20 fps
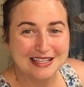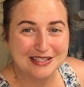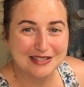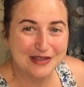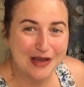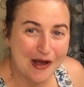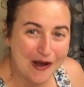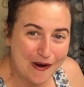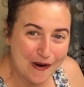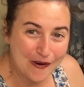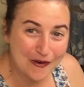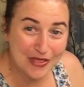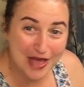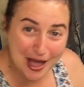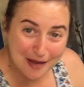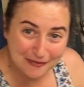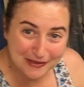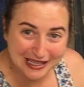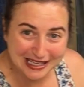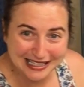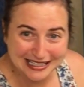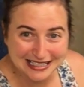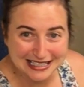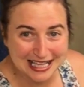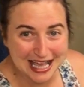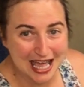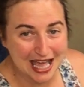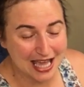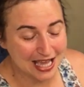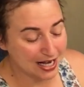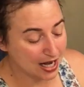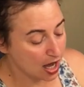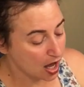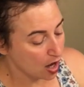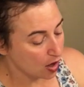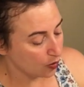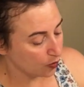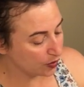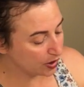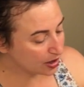So that being said,
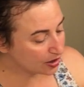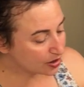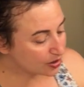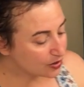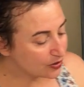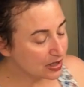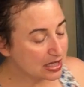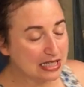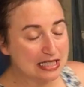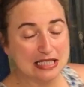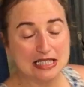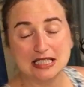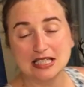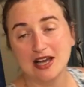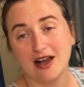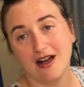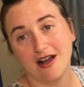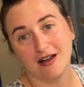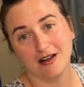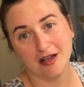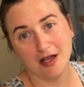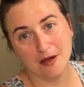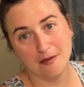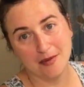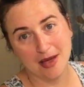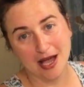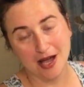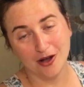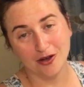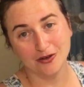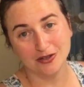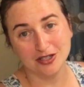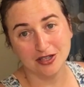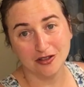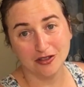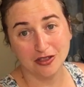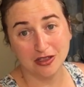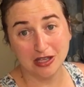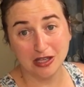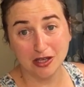we are going to talk about
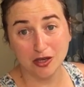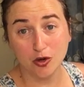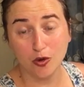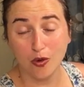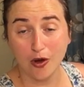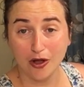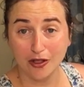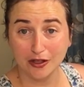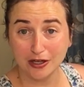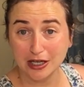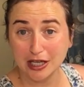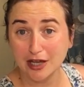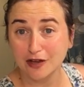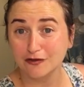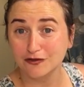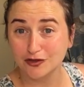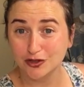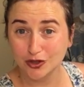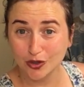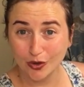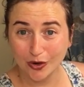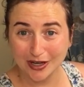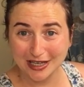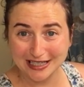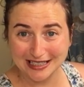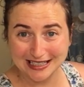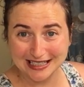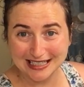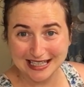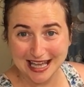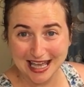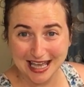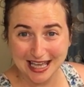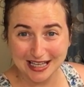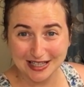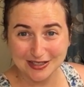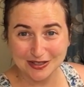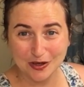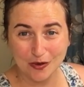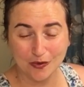the quality of joy
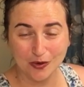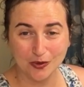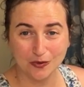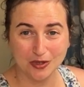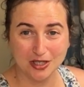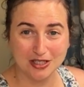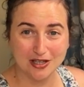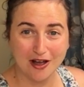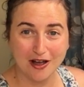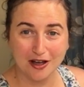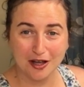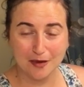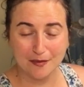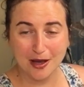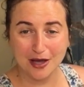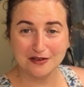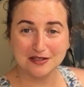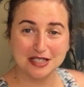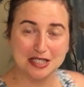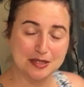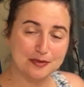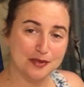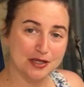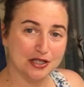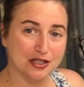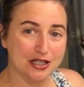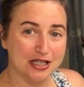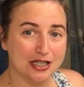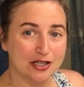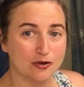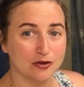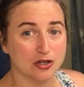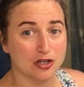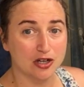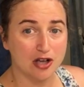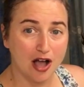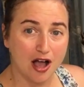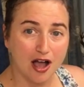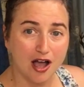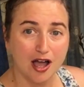today. So when we talk about spirit or
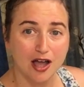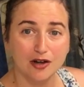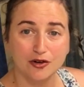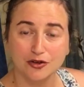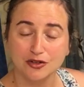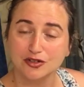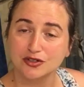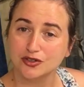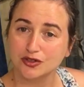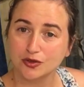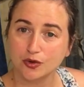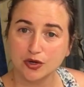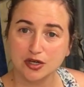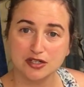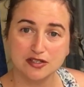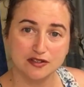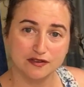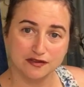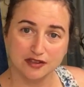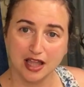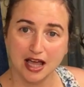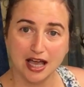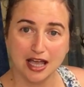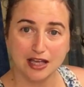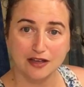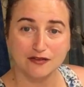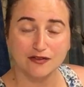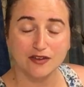God or source of life,